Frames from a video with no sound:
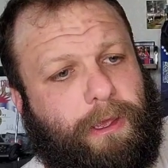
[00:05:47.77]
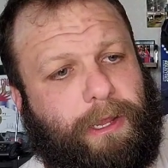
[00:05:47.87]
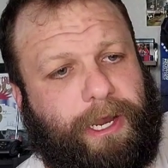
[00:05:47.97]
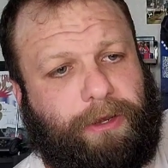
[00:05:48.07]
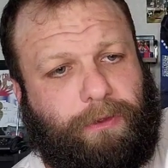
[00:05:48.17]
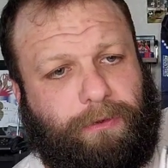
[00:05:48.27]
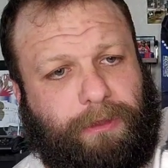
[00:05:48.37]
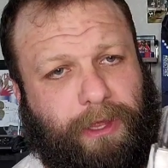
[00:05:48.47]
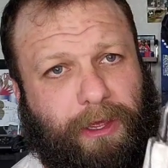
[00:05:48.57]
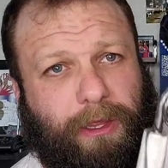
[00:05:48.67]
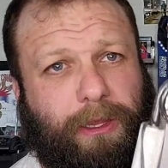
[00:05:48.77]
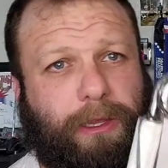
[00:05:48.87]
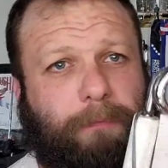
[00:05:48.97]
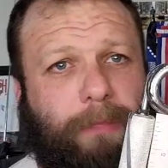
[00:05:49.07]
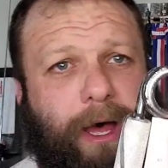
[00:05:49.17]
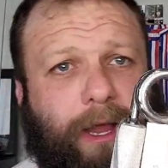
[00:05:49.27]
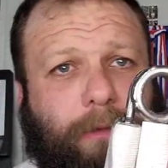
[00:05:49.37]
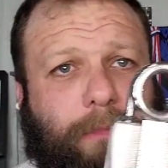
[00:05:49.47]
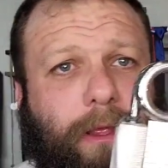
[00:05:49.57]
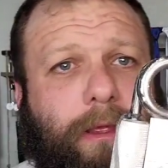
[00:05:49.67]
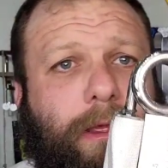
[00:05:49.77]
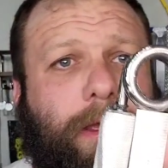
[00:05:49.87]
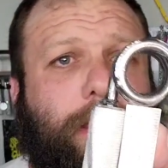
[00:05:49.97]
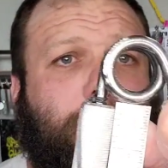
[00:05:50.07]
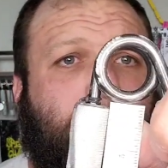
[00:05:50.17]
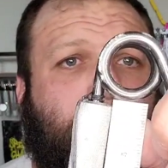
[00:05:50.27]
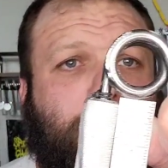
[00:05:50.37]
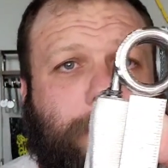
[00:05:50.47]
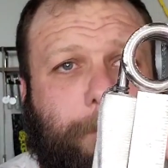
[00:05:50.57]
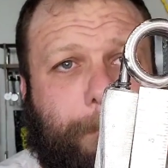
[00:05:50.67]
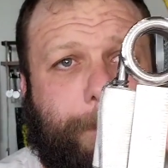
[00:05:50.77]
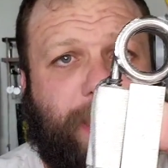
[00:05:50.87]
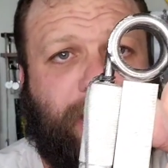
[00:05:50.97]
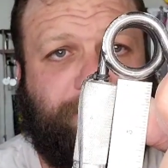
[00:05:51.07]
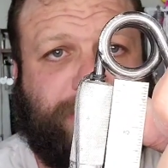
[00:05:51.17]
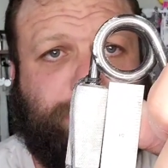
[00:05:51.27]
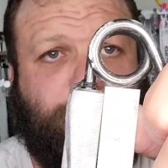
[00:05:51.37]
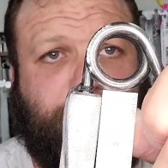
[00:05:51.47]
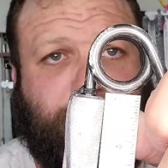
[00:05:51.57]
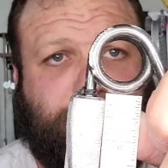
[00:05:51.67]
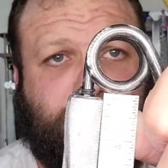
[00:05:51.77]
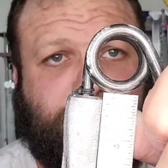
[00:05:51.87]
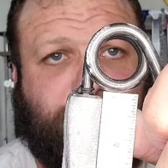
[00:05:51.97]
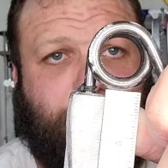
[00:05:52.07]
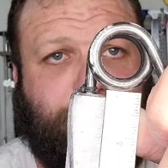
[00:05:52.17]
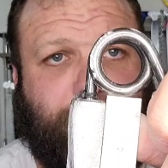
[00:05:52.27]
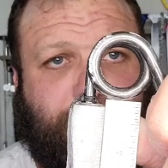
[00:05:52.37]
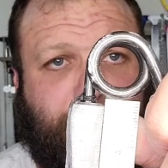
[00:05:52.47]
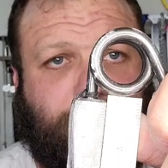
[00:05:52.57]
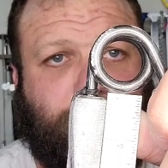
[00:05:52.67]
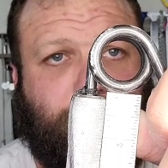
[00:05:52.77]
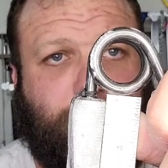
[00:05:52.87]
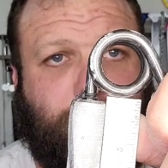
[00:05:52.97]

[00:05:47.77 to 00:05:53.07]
and I do the bottom of the spring to the top of the handle,